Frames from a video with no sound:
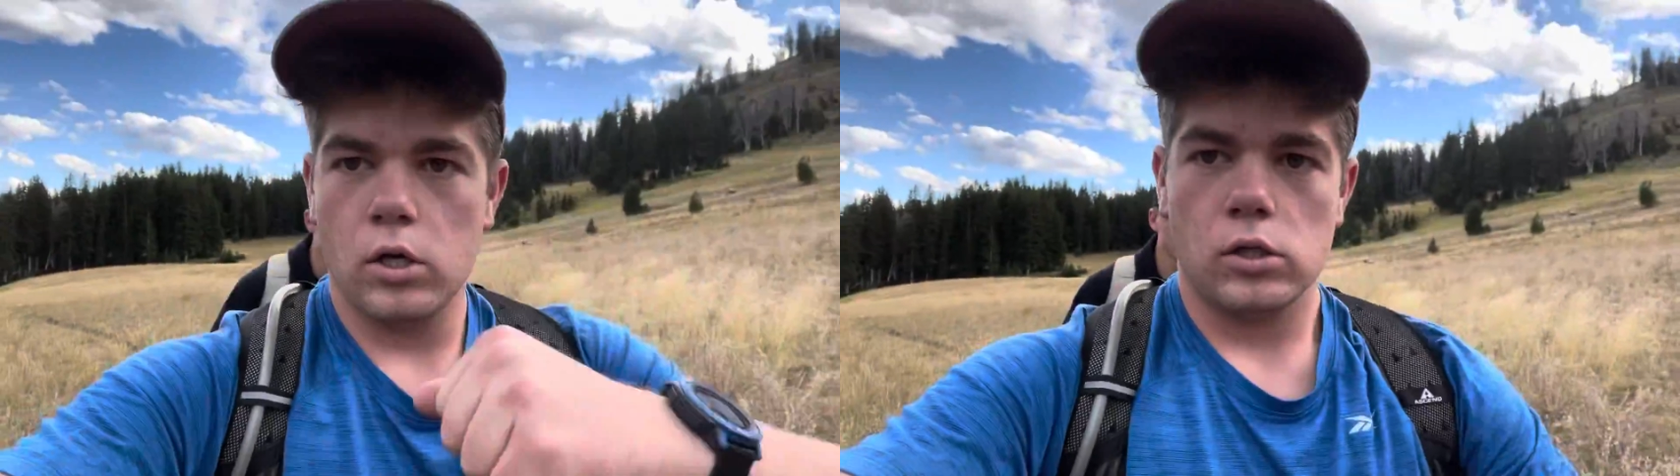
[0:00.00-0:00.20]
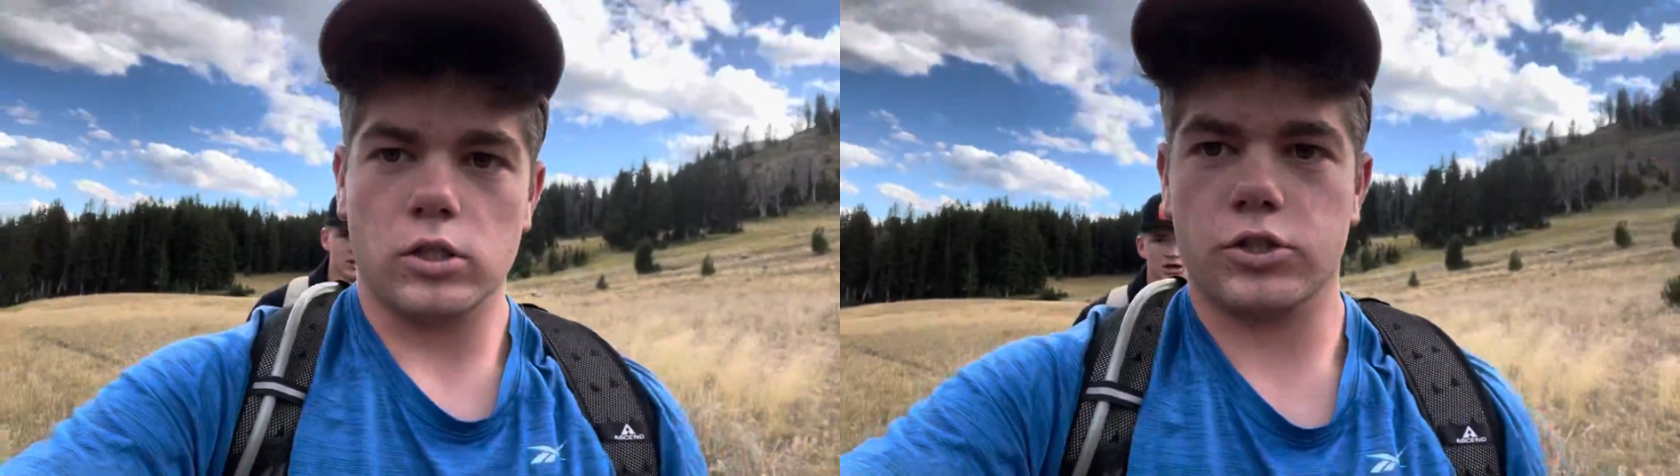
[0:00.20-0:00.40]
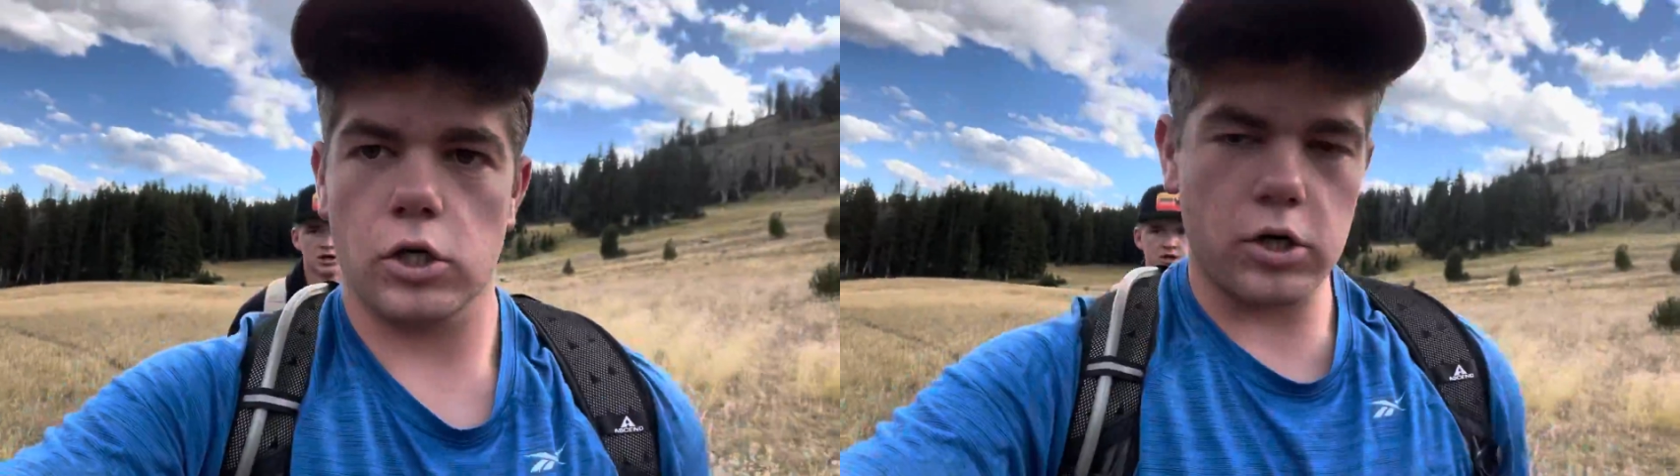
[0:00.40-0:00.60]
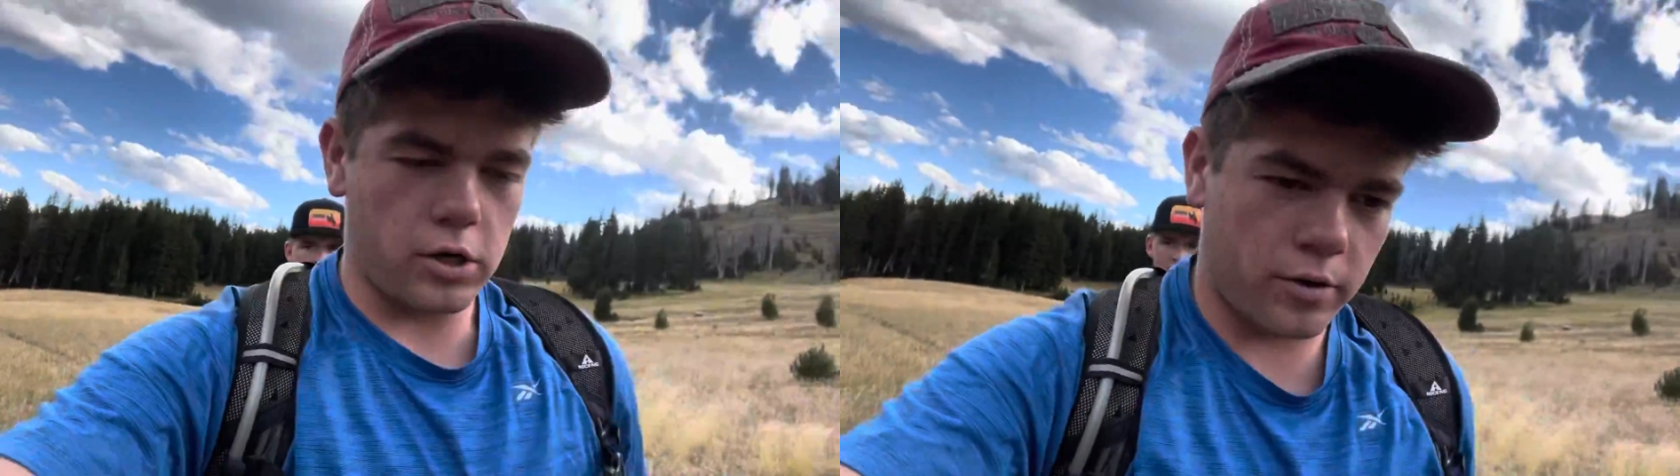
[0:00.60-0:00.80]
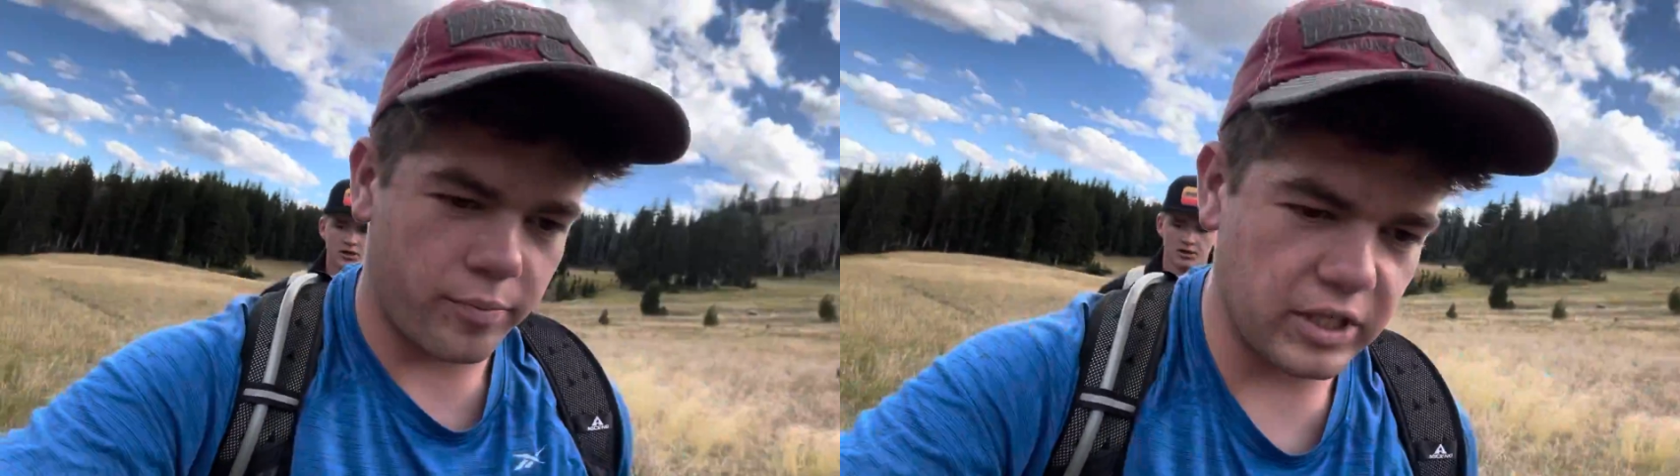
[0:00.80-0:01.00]
Yes, sir,
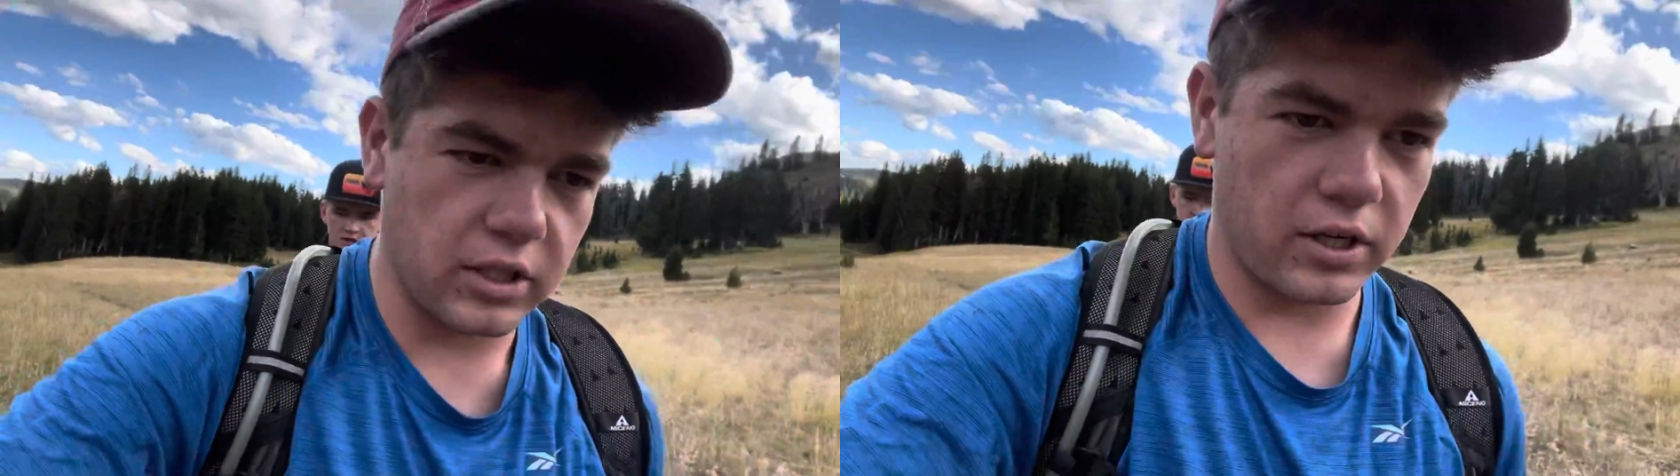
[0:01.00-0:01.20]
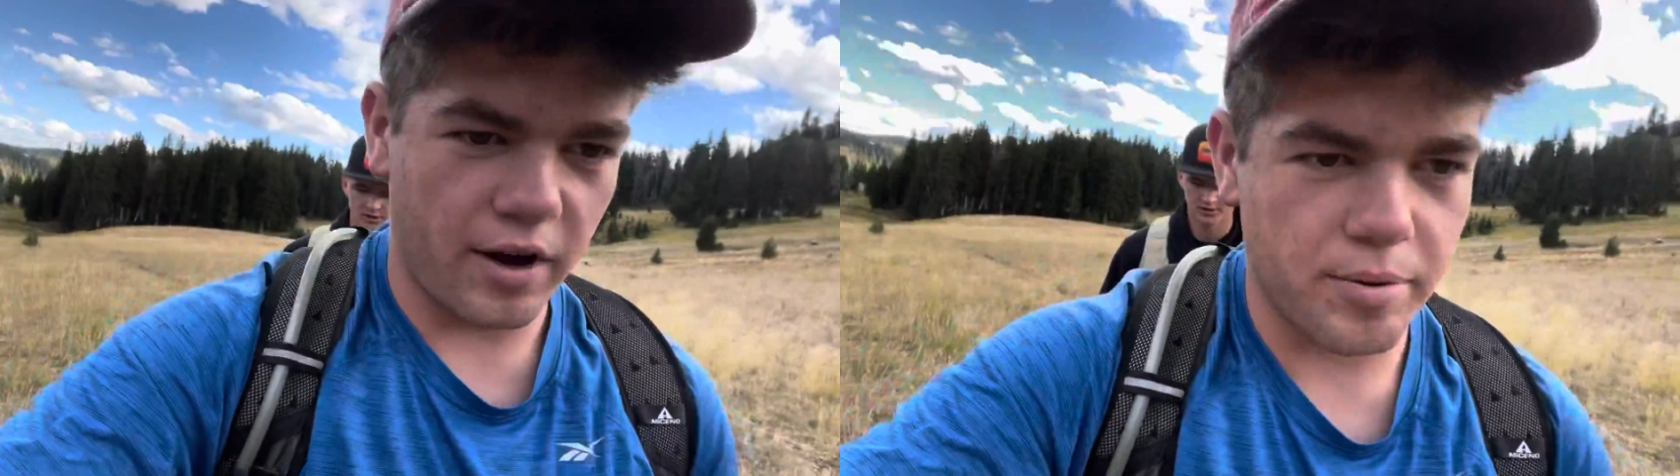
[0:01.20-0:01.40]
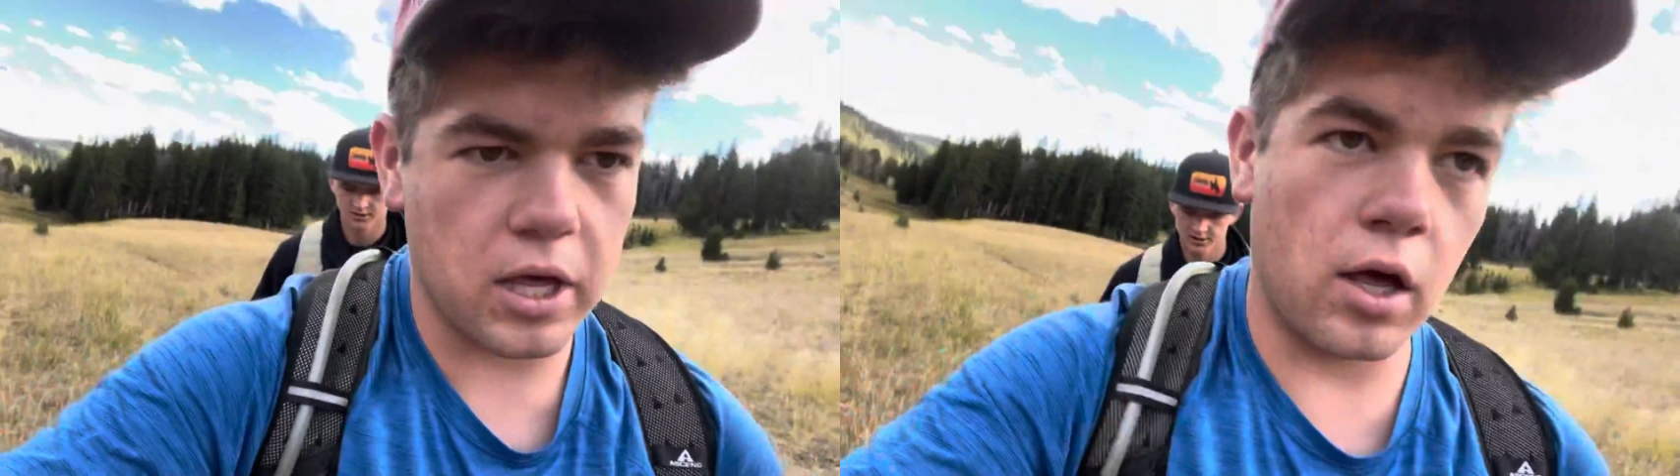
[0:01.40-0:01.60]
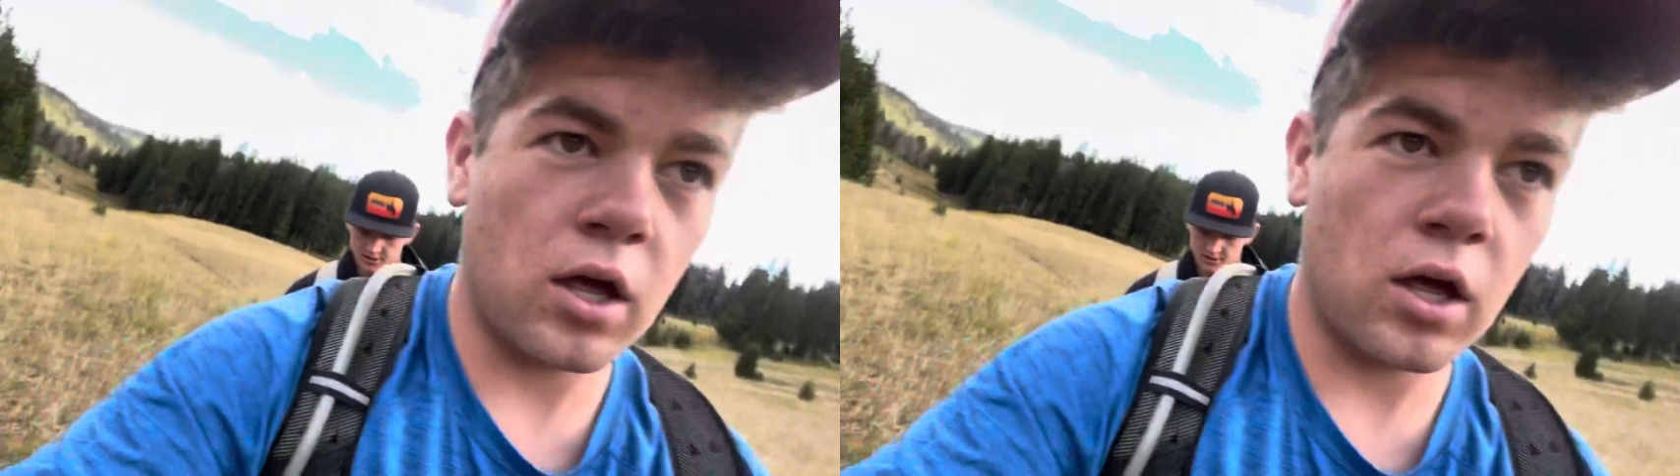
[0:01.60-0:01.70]
makes us happy.